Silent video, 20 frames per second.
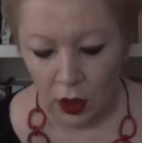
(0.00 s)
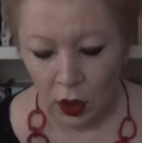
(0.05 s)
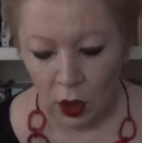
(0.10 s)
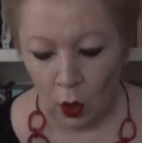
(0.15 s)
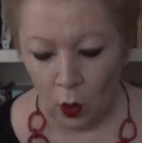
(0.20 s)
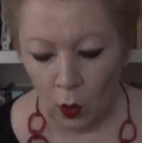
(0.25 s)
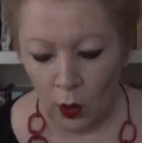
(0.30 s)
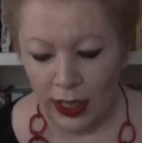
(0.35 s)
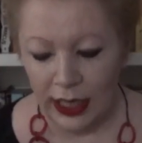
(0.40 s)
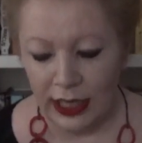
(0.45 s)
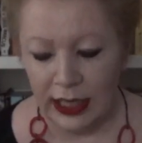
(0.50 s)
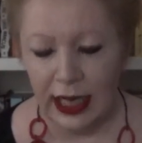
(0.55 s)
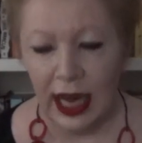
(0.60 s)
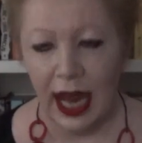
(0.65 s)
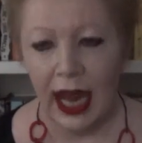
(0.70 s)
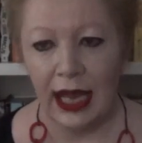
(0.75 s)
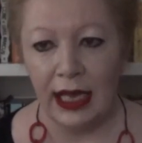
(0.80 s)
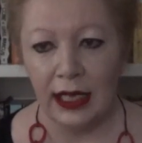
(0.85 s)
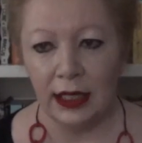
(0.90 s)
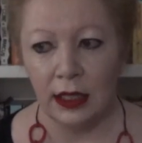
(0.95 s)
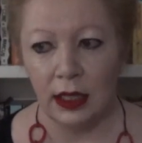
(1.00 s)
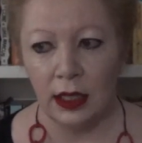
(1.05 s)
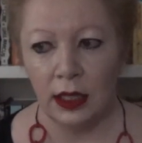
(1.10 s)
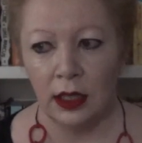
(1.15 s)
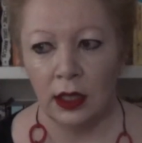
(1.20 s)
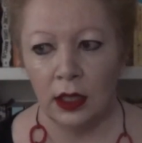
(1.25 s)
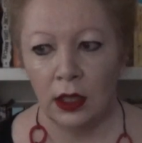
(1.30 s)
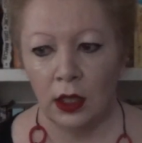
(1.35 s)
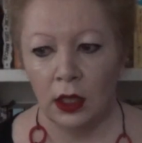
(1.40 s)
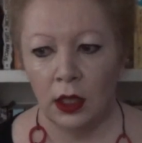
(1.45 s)
We can
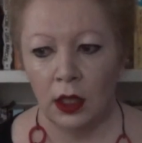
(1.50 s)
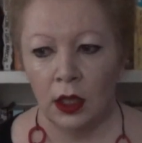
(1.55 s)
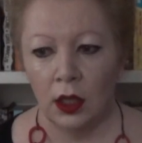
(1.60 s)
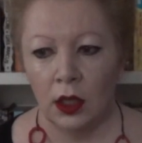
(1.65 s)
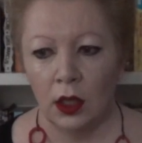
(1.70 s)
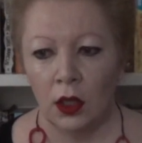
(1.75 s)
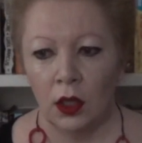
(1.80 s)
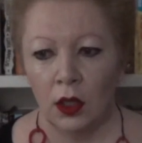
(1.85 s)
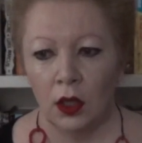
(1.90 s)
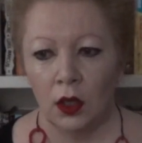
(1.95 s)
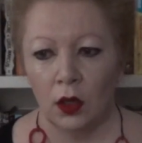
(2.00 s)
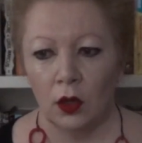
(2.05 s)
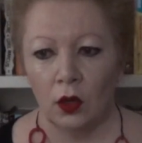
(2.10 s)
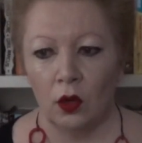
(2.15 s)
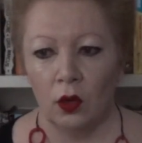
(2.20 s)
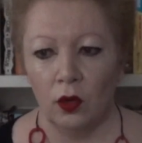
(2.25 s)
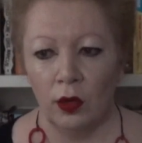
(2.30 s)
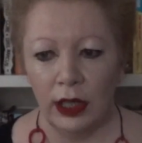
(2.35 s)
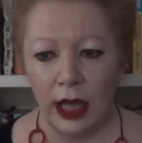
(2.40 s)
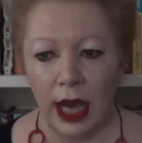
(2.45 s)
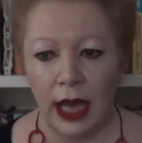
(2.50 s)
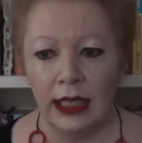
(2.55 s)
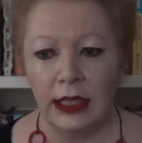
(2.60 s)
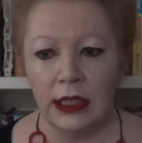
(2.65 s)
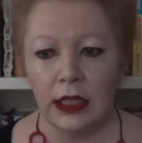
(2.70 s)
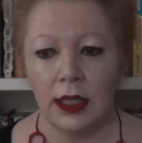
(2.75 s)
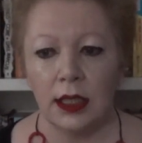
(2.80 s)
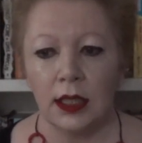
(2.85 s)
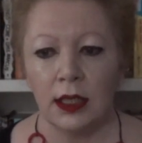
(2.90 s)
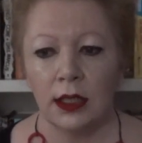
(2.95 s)

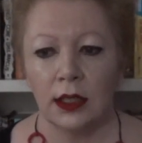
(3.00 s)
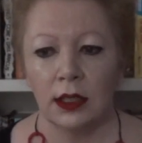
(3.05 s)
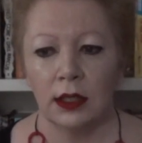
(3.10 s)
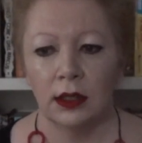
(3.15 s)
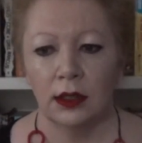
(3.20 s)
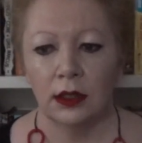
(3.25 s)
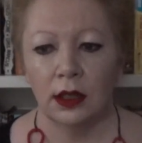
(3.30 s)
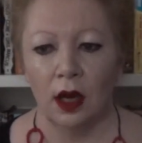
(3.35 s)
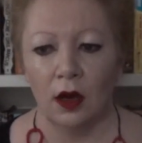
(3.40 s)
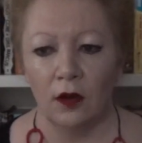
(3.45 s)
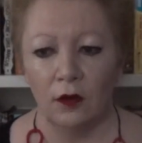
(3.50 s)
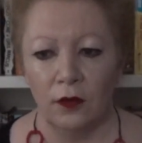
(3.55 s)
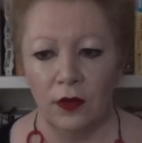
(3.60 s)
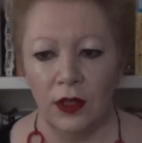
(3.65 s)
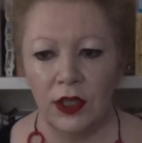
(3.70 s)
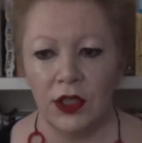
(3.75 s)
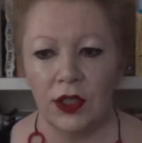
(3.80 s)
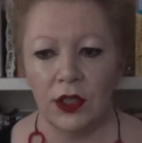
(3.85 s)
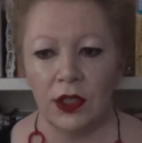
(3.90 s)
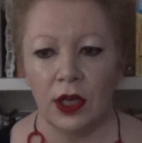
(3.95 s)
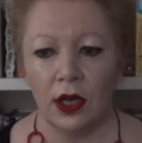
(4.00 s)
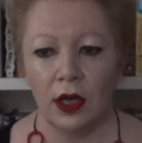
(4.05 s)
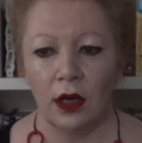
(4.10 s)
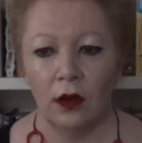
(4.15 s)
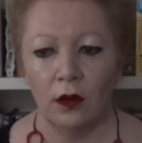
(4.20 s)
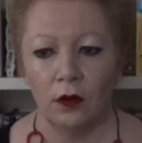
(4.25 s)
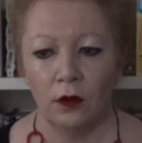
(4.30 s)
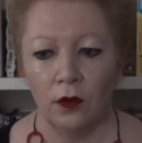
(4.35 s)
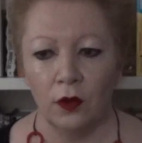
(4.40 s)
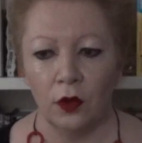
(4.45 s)
create a vista
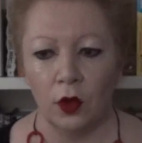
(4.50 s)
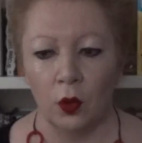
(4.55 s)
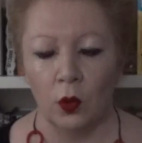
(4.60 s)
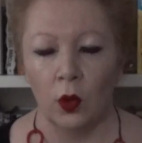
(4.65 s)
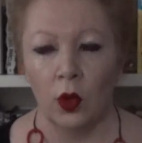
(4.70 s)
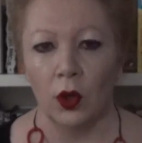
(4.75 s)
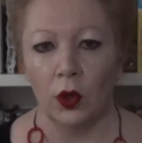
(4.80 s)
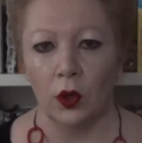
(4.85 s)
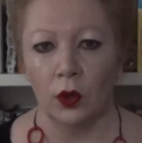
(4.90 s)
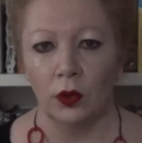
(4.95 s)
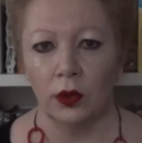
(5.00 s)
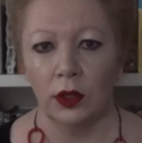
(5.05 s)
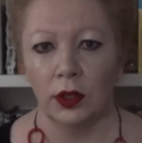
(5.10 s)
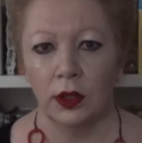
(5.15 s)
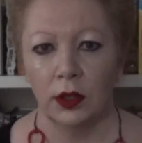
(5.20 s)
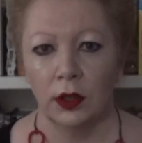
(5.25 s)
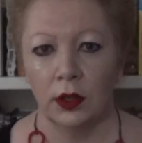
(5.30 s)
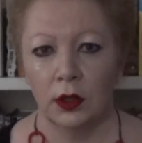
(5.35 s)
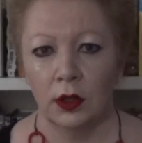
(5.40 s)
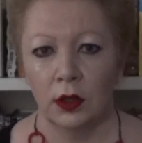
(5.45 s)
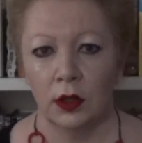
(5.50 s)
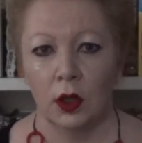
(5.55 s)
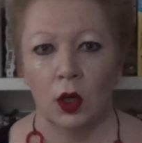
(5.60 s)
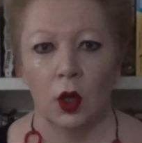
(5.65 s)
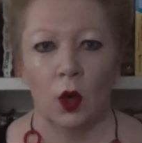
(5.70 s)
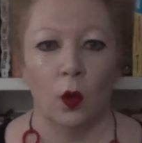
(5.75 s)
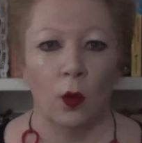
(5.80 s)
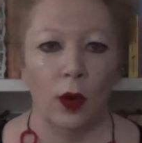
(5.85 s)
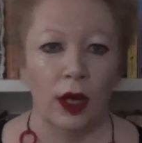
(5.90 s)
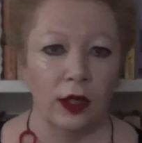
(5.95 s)
for the world
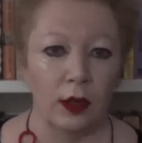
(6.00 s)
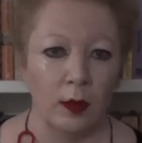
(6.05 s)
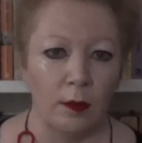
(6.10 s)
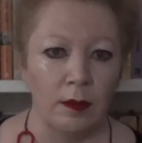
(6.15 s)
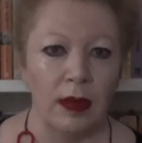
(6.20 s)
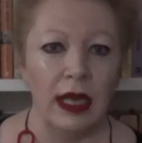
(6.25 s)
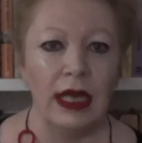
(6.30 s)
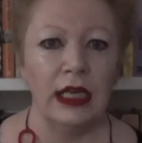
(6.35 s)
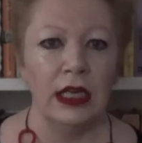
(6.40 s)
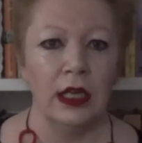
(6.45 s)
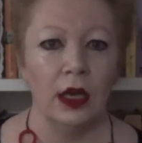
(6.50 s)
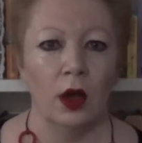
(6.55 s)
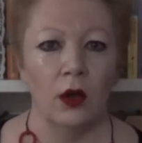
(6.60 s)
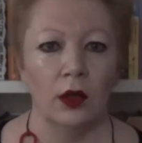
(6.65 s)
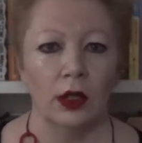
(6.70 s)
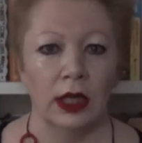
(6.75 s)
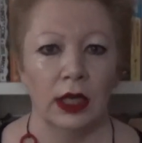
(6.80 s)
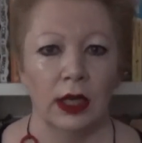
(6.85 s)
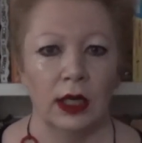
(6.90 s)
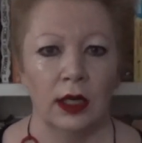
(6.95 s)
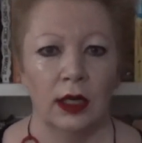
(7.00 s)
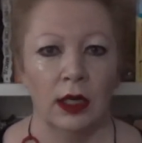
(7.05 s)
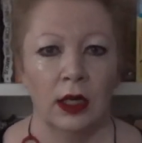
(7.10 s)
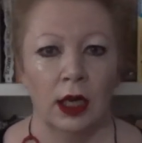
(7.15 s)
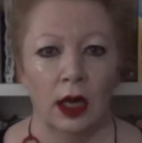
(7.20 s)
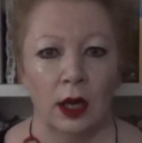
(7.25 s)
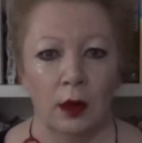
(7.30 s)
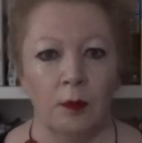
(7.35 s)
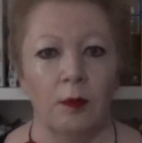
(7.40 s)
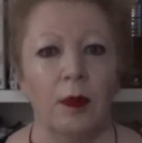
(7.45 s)
where the mediocre
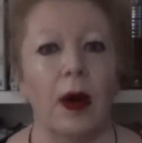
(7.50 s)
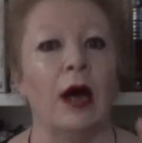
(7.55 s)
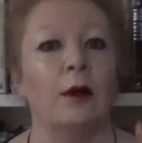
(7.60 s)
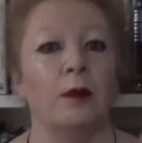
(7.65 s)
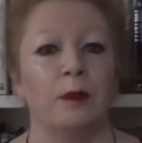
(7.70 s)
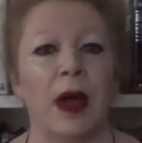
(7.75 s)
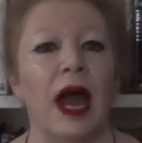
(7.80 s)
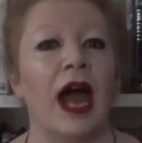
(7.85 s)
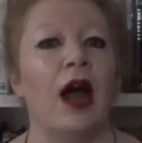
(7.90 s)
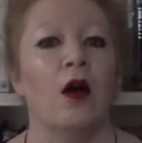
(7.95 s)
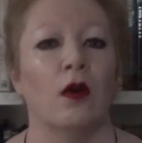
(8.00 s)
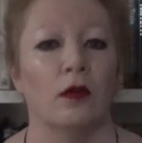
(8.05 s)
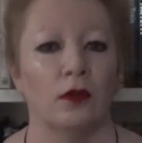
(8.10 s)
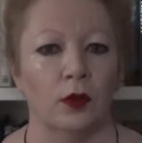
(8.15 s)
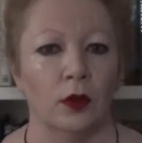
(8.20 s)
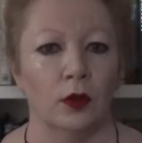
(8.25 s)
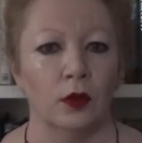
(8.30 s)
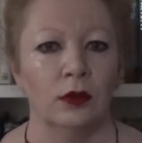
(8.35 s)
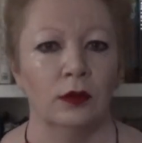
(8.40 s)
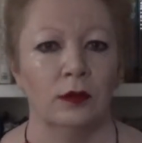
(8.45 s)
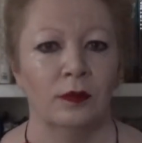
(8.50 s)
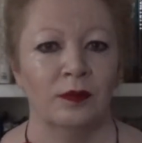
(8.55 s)
but powerful